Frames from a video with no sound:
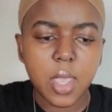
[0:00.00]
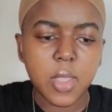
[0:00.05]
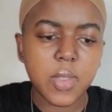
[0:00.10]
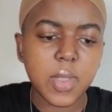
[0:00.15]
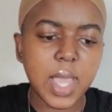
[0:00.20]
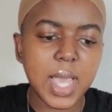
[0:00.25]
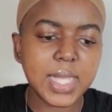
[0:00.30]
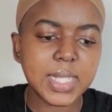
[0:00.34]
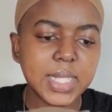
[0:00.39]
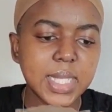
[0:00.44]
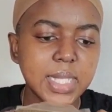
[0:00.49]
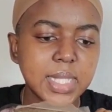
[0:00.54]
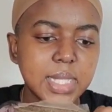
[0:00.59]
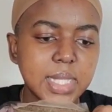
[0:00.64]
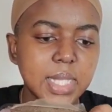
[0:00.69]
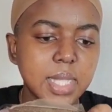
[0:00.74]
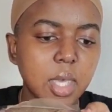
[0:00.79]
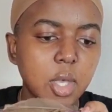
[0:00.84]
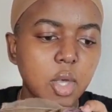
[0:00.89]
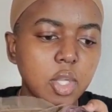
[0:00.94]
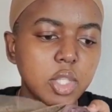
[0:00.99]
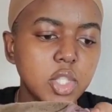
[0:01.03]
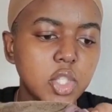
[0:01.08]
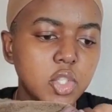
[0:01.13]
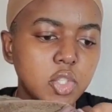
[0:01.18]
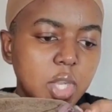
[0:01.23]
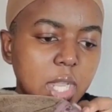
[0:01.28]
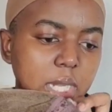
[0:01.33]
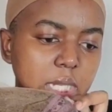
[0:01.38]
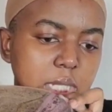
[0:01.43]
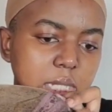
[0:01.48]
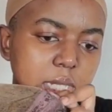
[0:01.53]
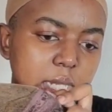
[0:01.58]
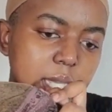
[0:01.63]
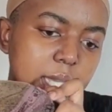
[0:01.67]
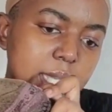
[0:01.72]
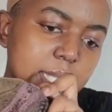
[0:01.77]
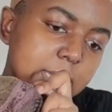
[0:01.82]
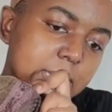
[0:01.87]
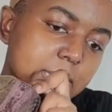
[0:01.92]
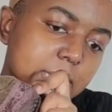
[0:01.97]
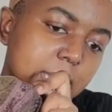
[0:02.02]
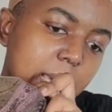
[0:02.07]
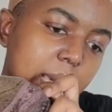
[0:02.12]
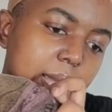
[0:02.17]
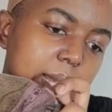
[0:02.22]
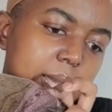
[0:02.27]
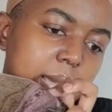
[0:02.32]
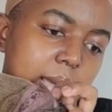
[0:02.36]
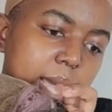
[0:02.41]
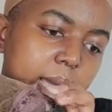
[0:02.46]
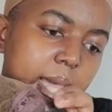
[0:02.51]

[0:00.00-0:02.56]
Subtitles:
You guys can see the construction inside.